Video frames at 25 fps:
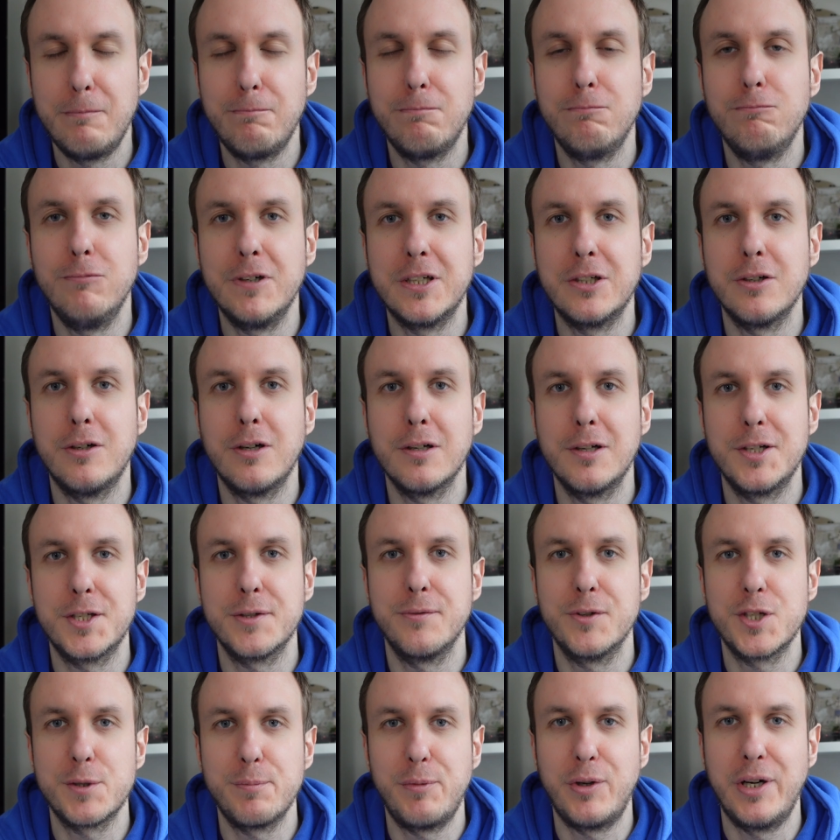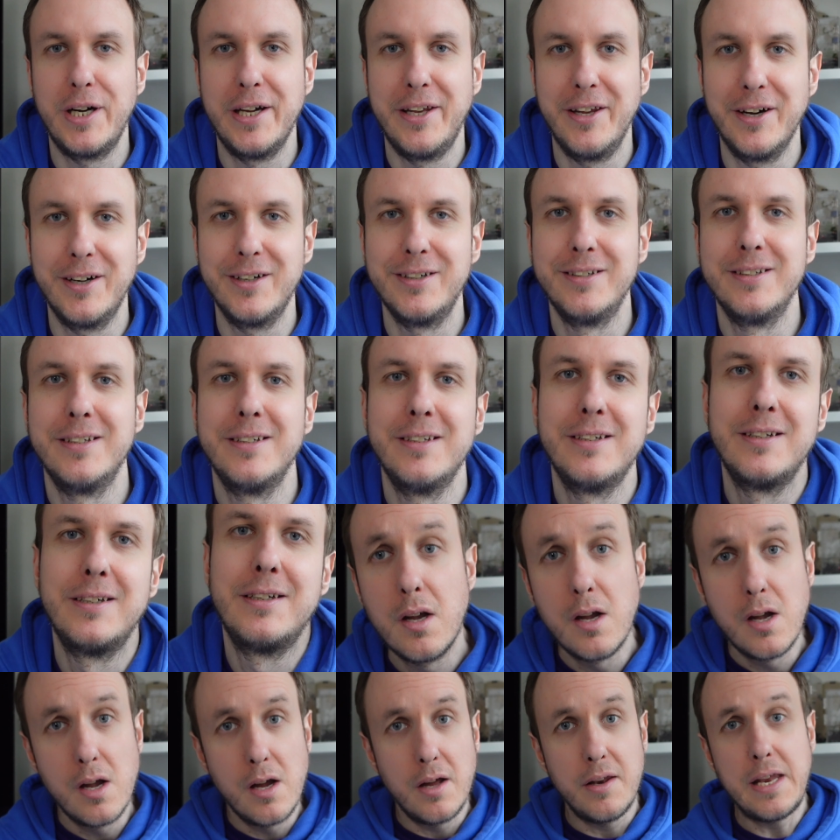regardless of a spider.
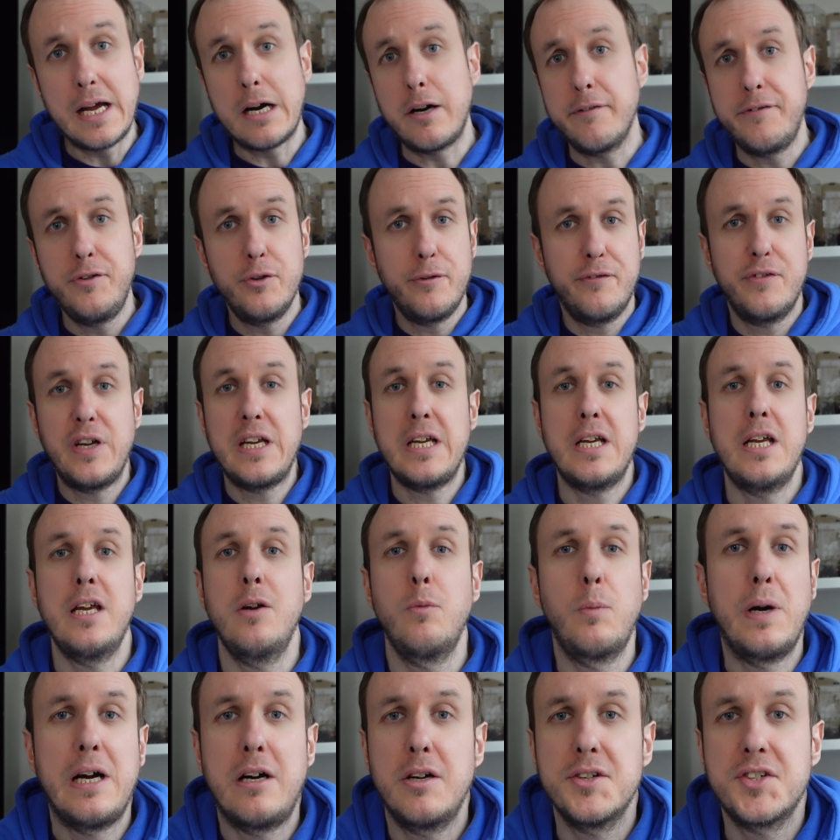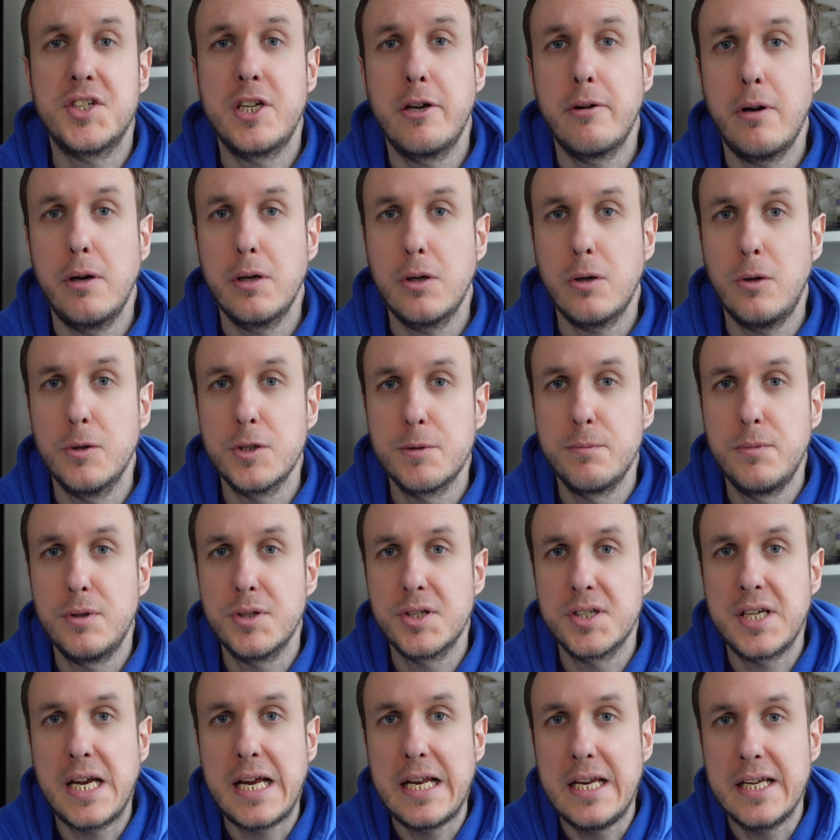Now, if you're thinking about a
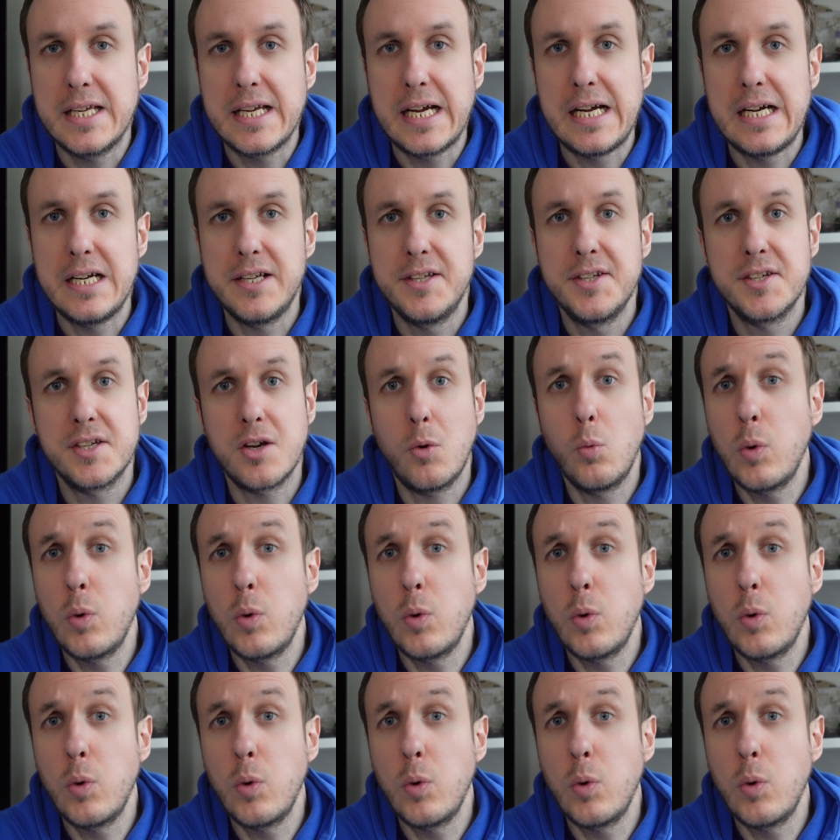C.Elegans,